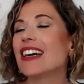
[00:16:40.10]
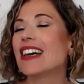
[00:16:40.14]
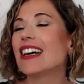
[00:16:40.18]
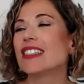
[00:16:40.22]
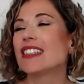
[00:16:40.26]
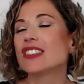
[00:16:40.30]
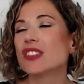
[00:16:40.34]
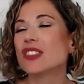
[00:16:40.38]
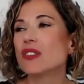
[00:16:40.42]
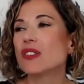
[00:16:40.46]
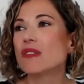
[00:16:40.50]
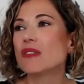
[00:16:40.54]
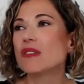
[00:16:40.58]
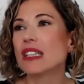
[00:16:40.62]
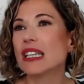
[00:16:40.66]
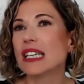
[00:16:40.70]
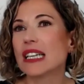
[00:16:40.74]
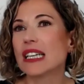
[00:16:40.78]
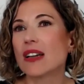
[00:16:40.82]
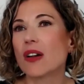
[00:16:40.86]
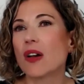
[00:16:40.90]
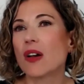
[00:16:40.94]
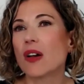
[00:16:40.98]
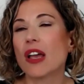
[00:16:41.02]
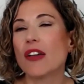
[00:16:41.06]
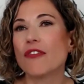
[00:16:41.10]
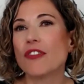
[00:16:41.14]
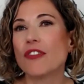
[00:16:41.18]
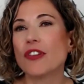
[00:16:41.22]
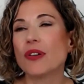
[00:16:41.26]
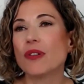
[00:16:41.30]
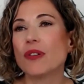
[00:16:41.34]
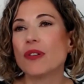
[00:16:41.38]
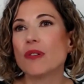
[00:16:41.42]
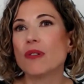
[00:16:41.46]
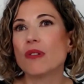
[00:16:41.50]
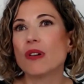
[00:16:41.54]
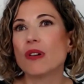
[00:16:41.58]
yeah. So like if
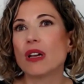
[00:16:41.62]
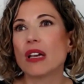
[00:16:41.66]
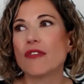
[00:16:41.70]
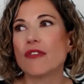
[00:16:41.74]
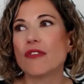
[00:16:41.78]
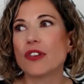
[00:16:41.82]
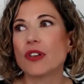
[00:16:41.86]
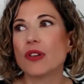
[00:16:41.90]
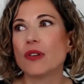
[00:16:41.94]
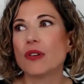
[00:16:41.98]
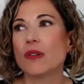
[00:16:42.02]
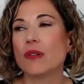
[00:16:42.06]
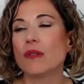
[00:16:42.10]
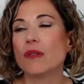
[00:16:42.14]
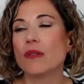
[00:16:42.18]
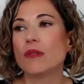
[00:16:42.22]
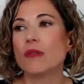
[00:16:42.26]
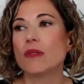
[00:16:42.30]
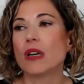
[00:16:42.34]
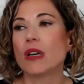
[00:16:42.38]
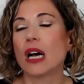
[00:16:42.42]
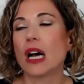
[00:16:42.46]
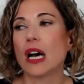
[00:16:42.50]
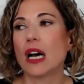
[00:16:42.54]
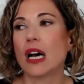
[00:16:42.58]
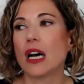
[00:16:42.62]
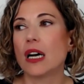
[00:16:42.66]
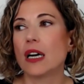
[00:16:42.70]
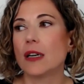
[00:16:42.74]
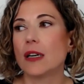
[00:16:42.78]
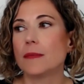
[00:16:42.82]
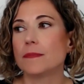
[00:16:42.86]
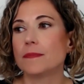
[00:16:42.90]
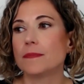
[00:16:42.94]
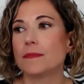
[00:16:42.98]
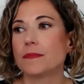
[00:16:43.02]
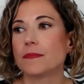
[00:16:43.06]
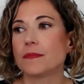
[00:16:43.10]
you if you
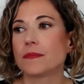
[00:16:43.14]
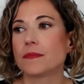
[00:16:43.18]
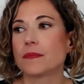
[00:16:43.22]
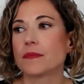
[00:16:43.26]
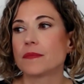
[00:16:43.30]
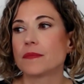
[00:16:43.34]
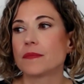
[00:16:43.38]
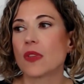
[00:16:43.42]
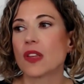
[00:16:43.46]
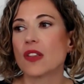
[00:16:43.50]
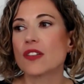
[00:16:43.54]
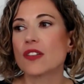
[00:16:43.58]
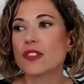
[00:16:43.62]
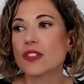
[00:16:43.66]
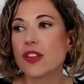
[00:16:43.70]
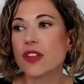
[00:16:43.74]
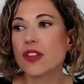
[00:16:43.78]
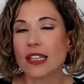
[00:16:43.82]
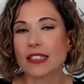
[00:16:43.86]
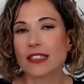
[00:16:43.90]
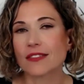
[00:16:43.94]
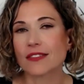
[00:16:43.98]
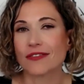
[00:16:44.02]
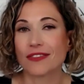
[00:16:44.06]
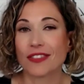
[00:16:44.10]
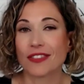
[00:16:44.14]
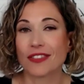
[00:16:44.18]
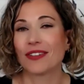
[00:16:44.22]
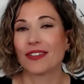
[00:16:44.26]
um there's lots of